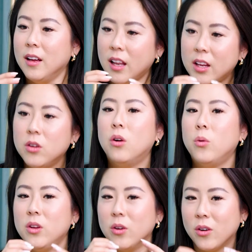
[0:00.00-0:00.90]
you know
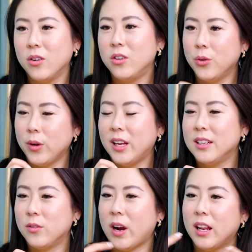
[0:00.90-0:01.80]
when you're doing
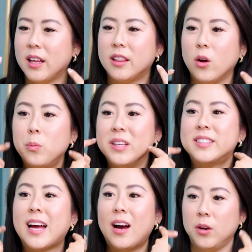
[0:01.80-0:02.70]
it right, like there will be
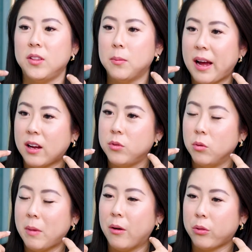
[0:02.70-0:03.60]
sound in the back of
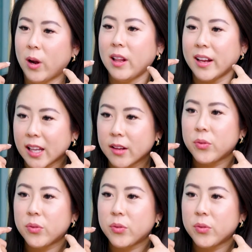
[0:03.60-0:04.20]
your mouth, right? Like